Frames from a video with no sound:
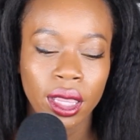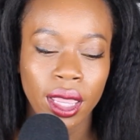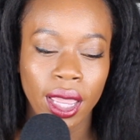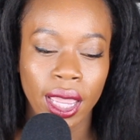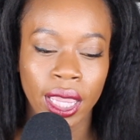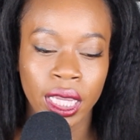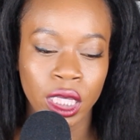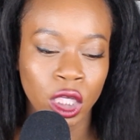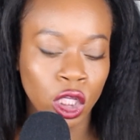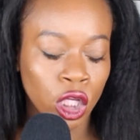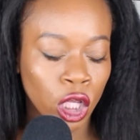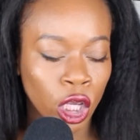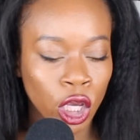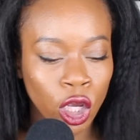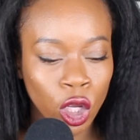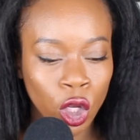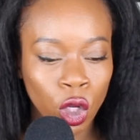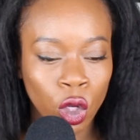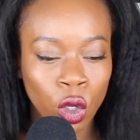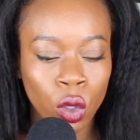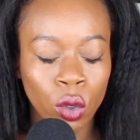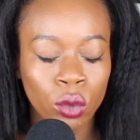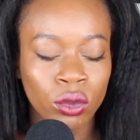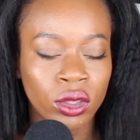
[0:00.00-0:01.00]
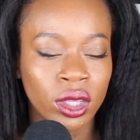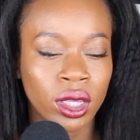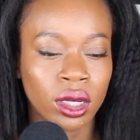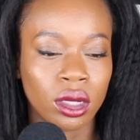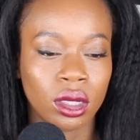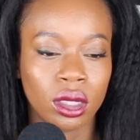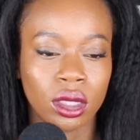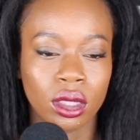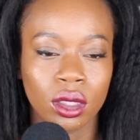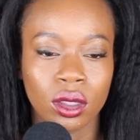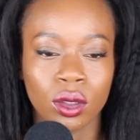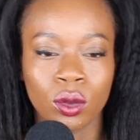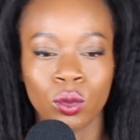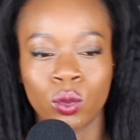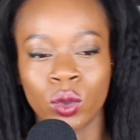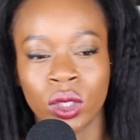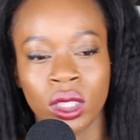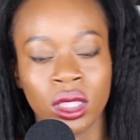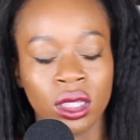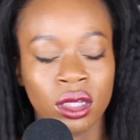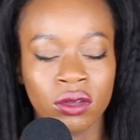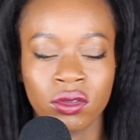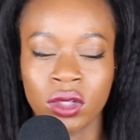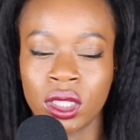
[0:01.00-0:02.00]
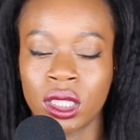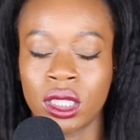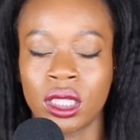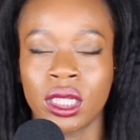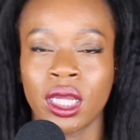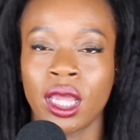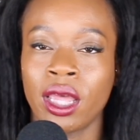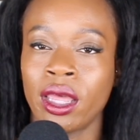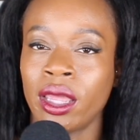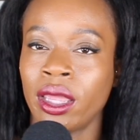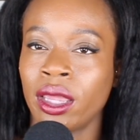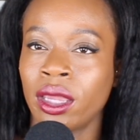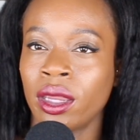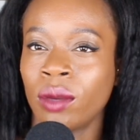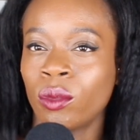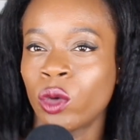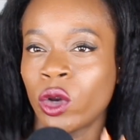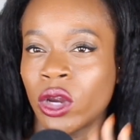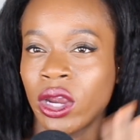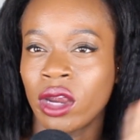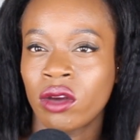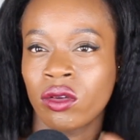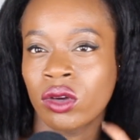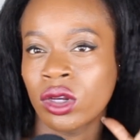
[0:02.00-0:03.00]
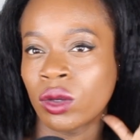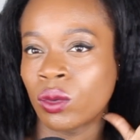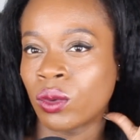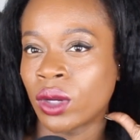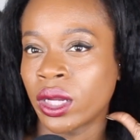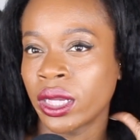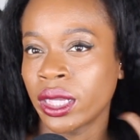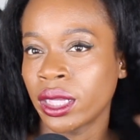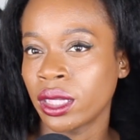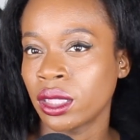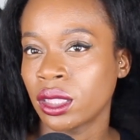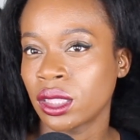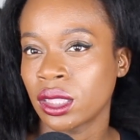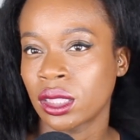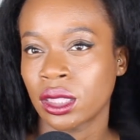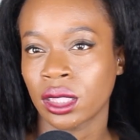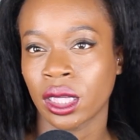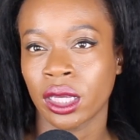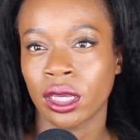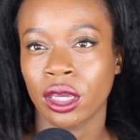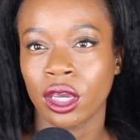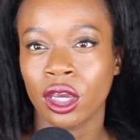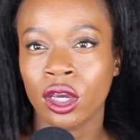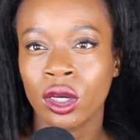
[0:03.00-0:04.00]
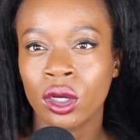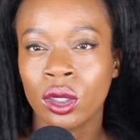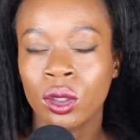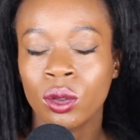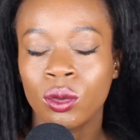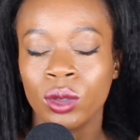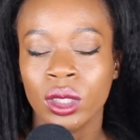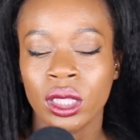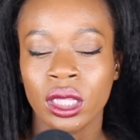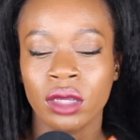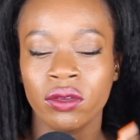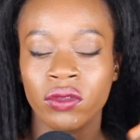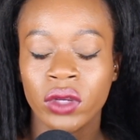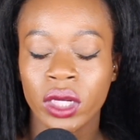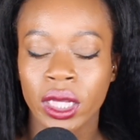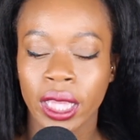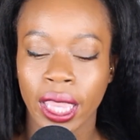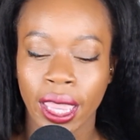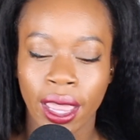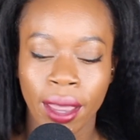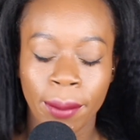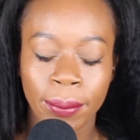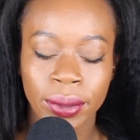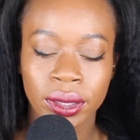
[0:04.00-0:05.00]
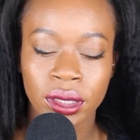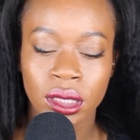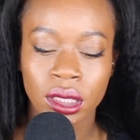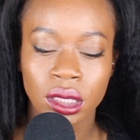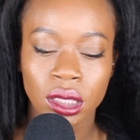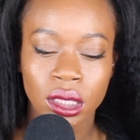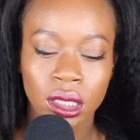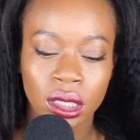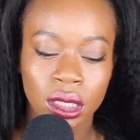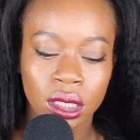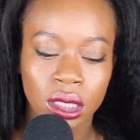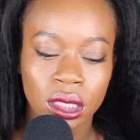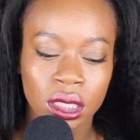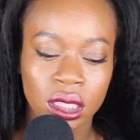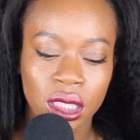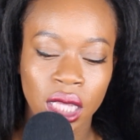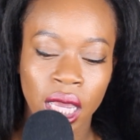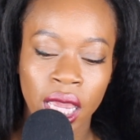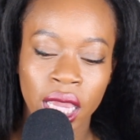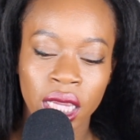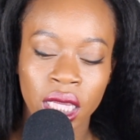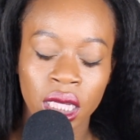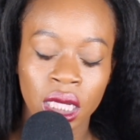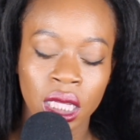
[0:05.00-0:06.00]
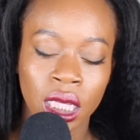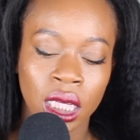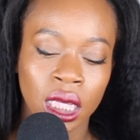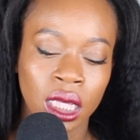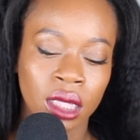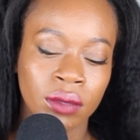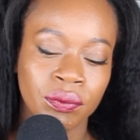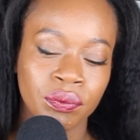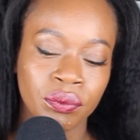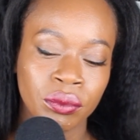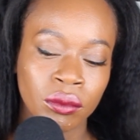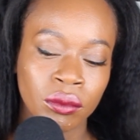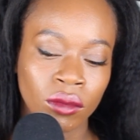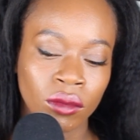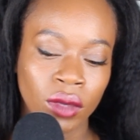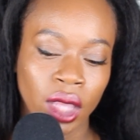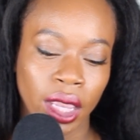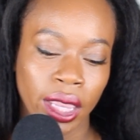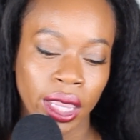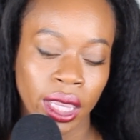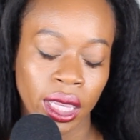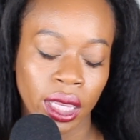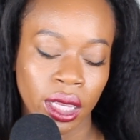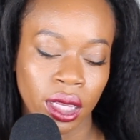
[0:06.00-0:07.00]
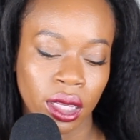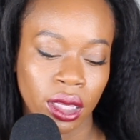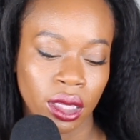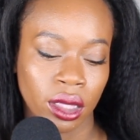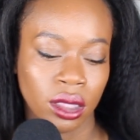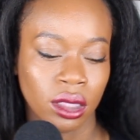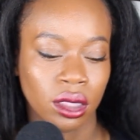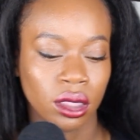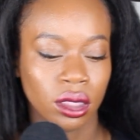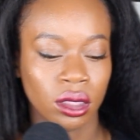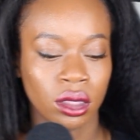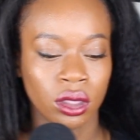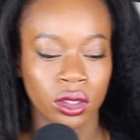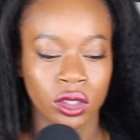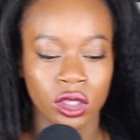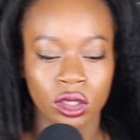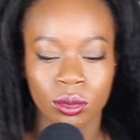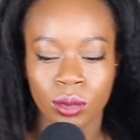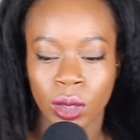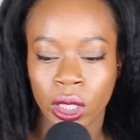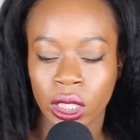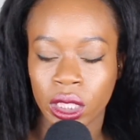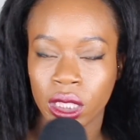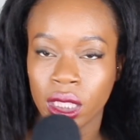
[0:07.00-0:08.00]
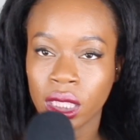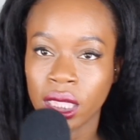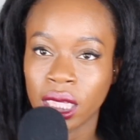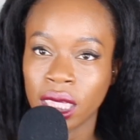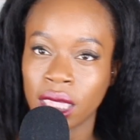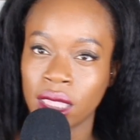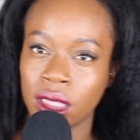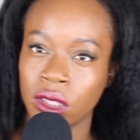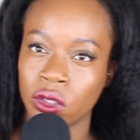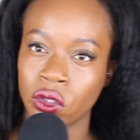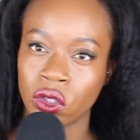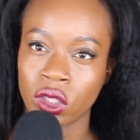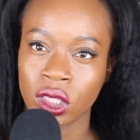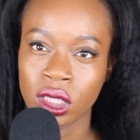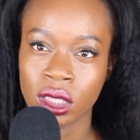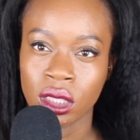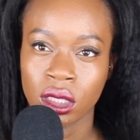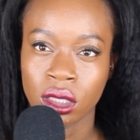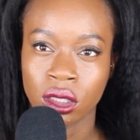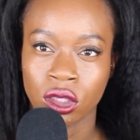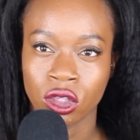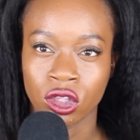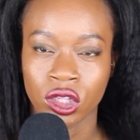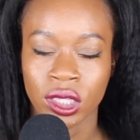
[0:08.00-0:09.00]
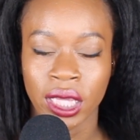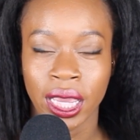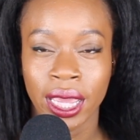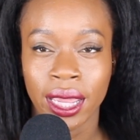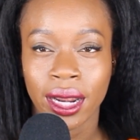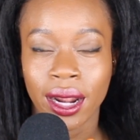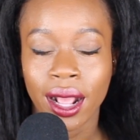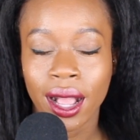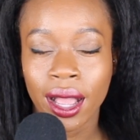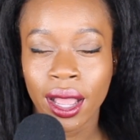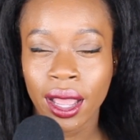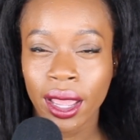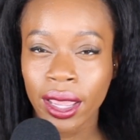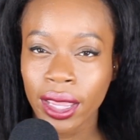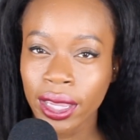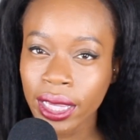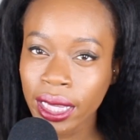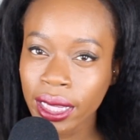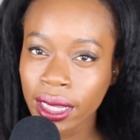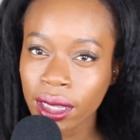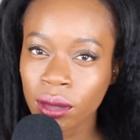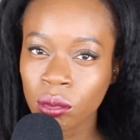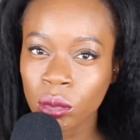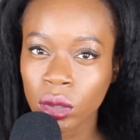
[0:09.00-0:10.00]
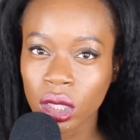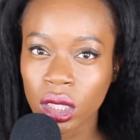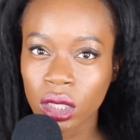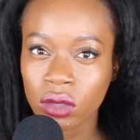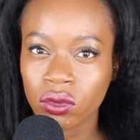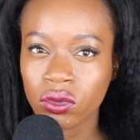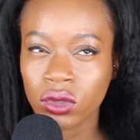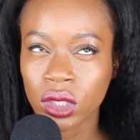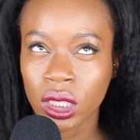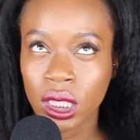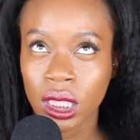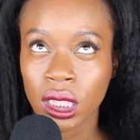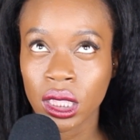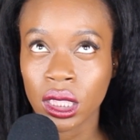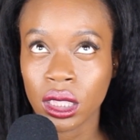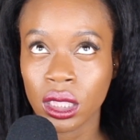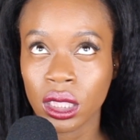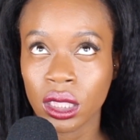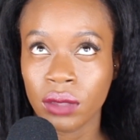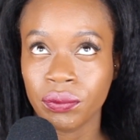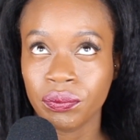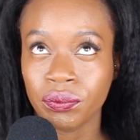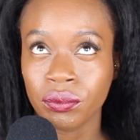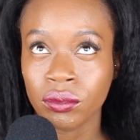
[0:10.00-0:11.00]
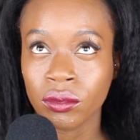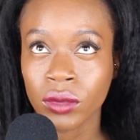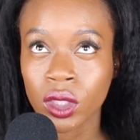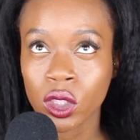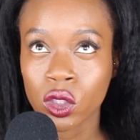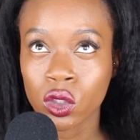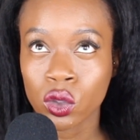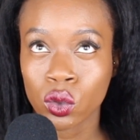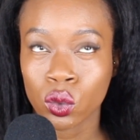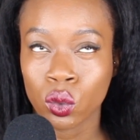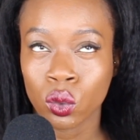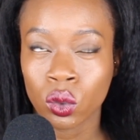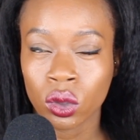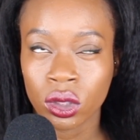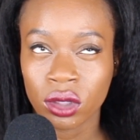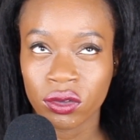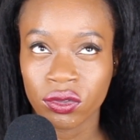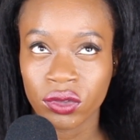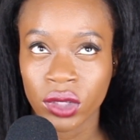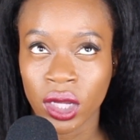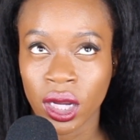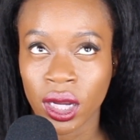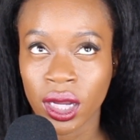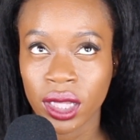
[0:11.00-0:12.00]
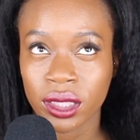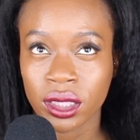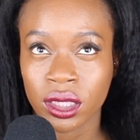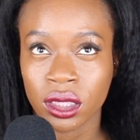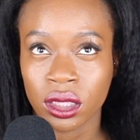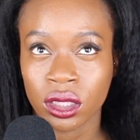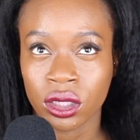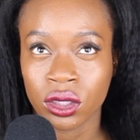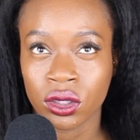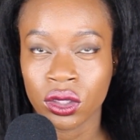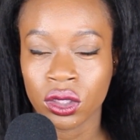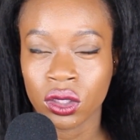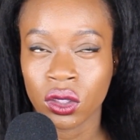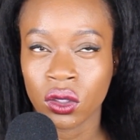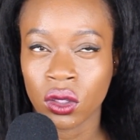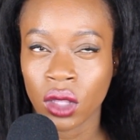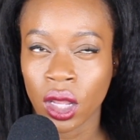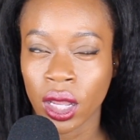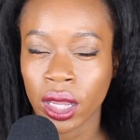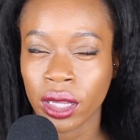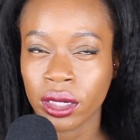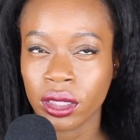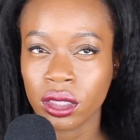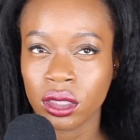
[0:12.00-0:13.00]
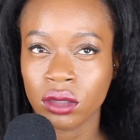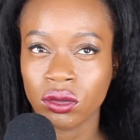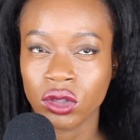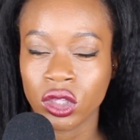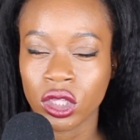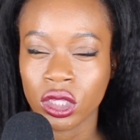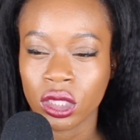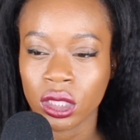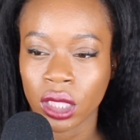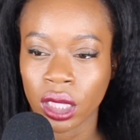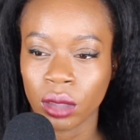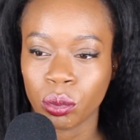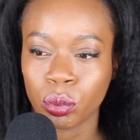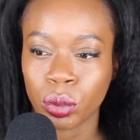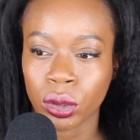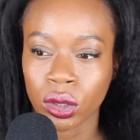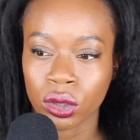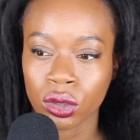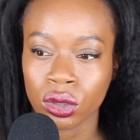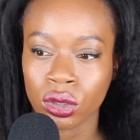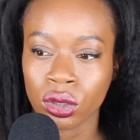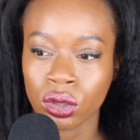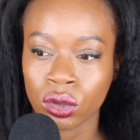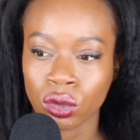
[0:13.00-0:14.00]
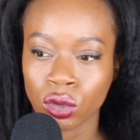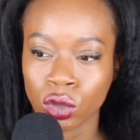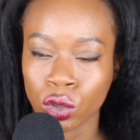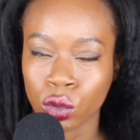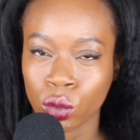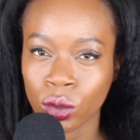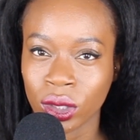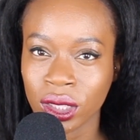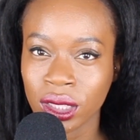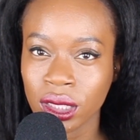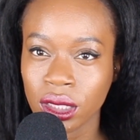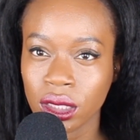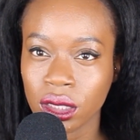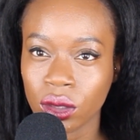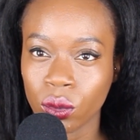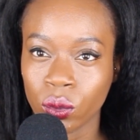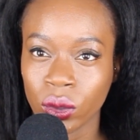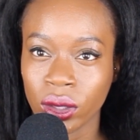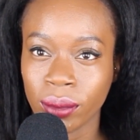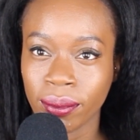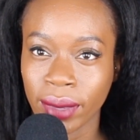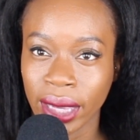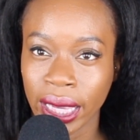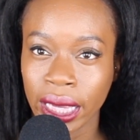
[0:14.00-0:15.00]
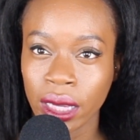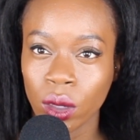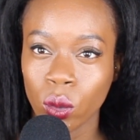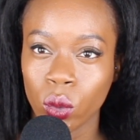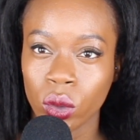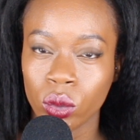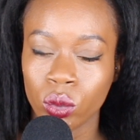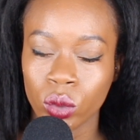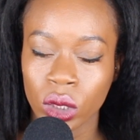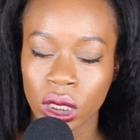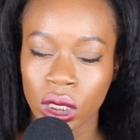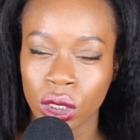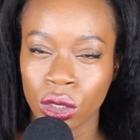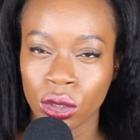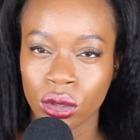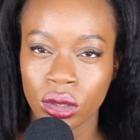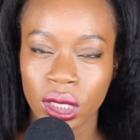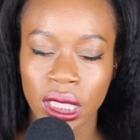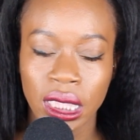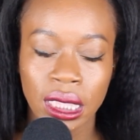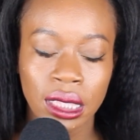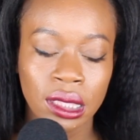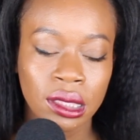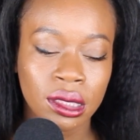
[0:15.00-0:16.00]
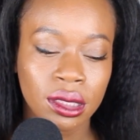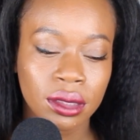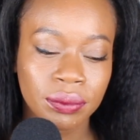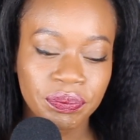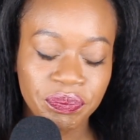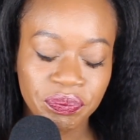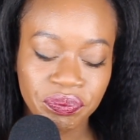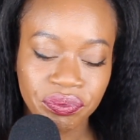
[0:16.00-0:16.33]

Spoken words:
I know that we live in a time where everyone is like, oh, we live in a capitalistic society and there's marketing and there's this and there's that. I am of the school of thought that there's a lot of just like personal choice that we make when we do things.